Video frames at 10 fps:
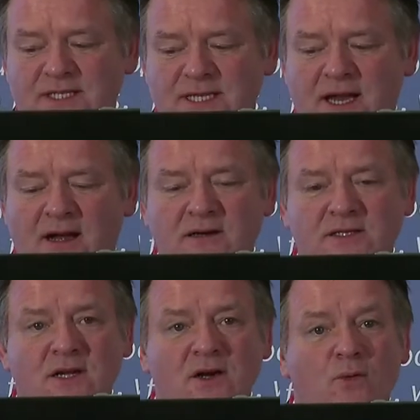as
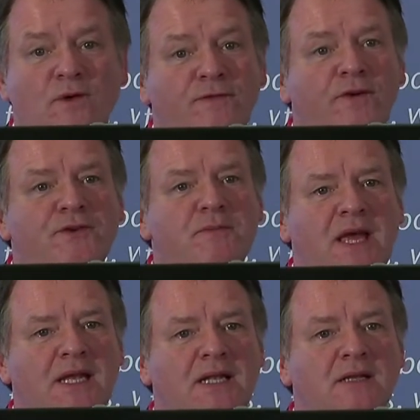carers were
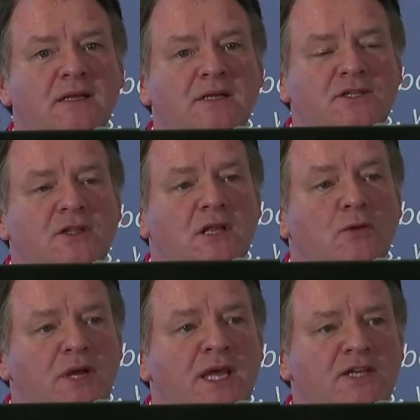fundamental to the
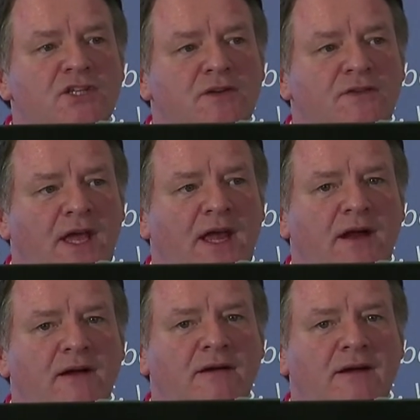location of
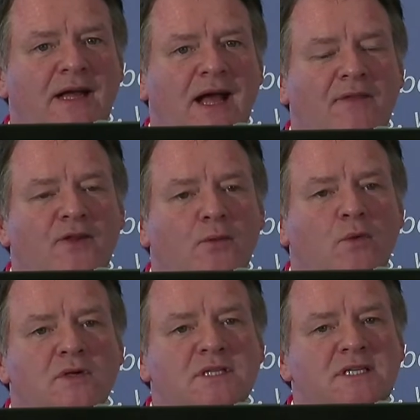care and there
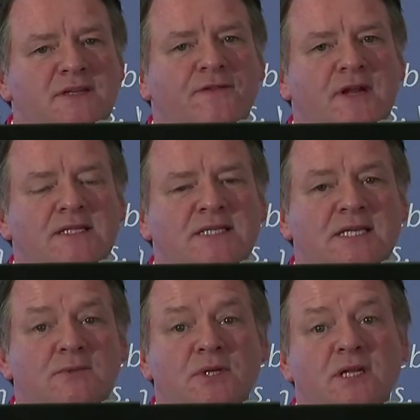was a
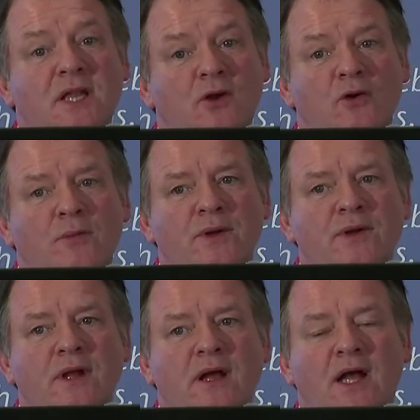differentiation between the
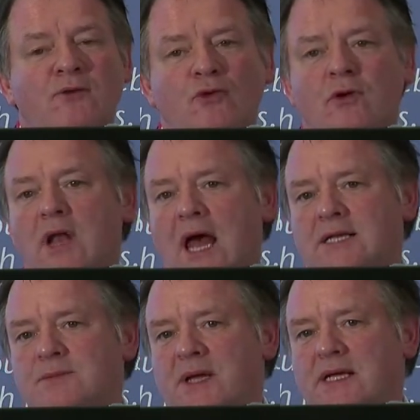urban and rural
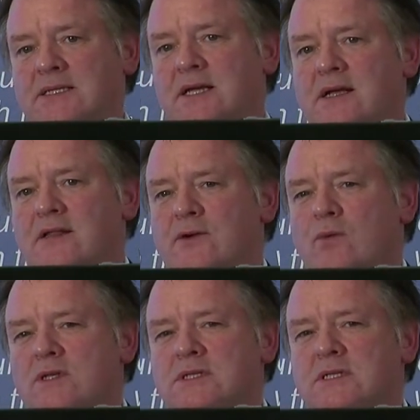aspects. There
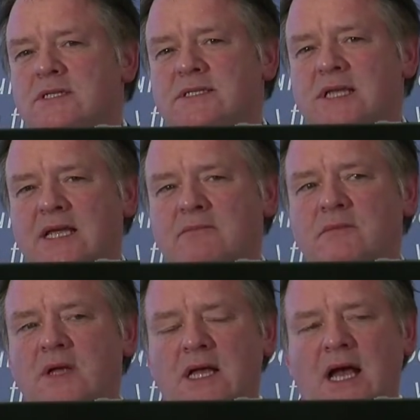wasn't the
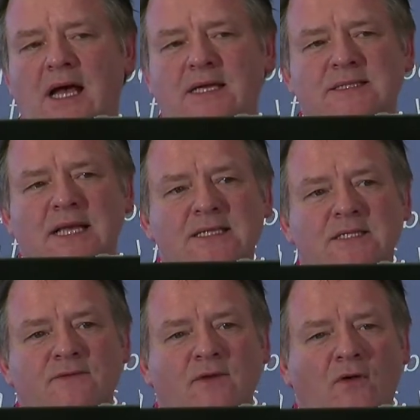same uh, sense
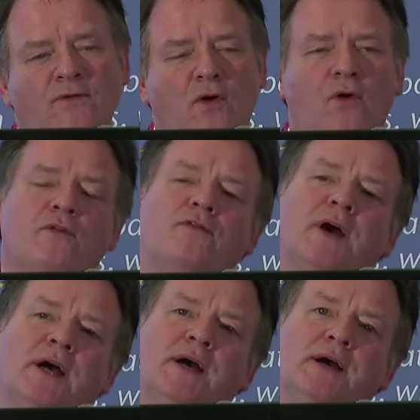of, of, of
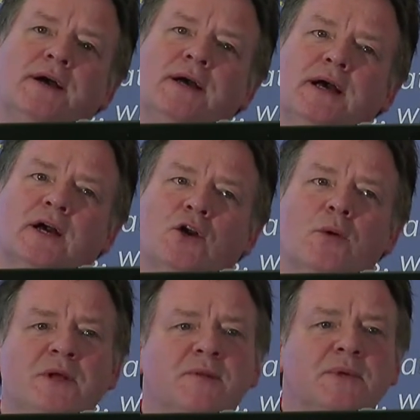uh,
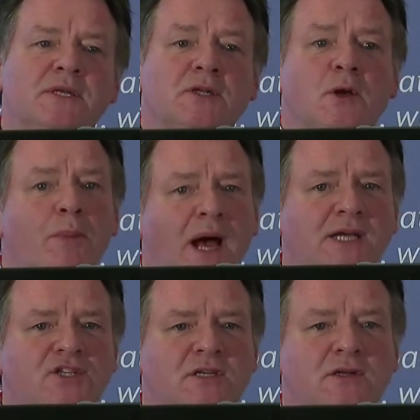commitment and
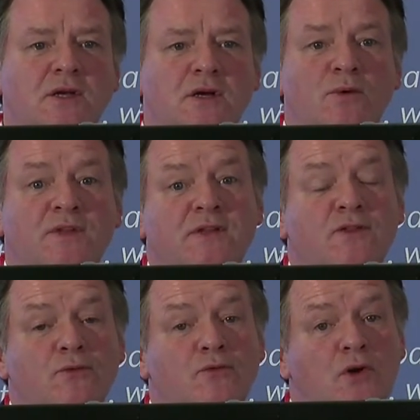compassion within
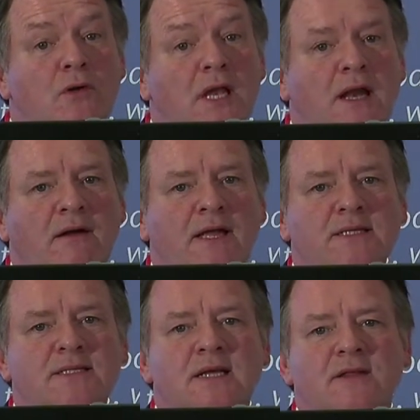the rural
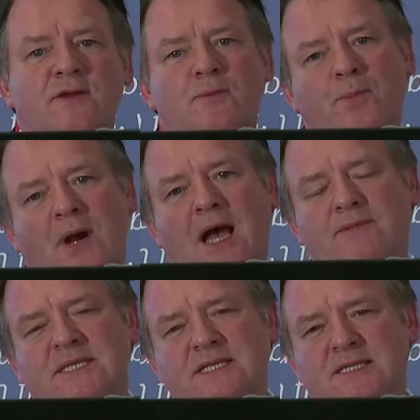areas that
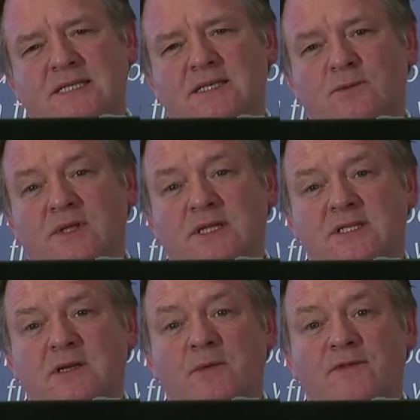perhaps existed within
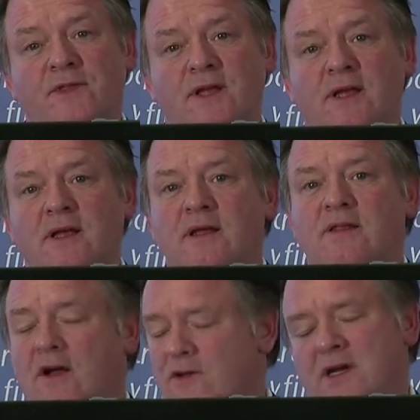some of the,
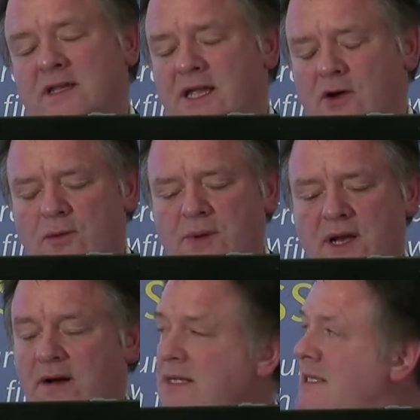or uh, in the urban
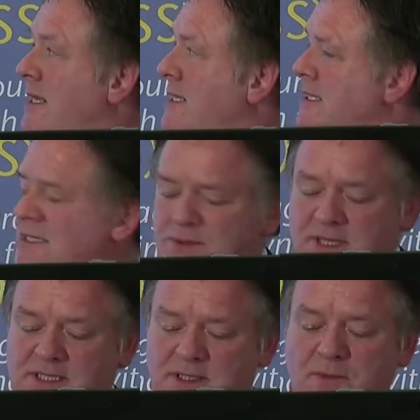areas that exist
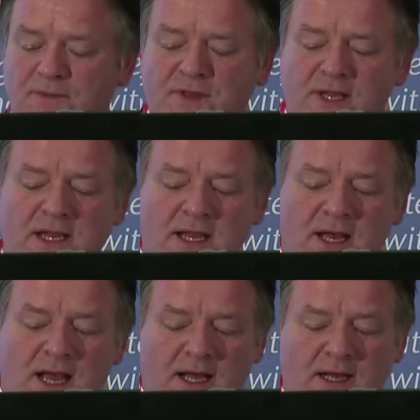within some of the
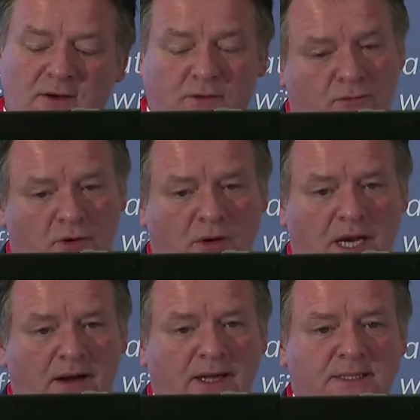uh, rural
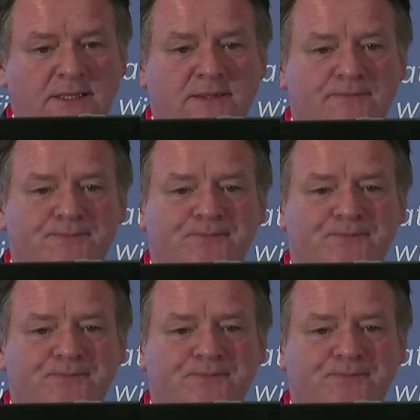areas.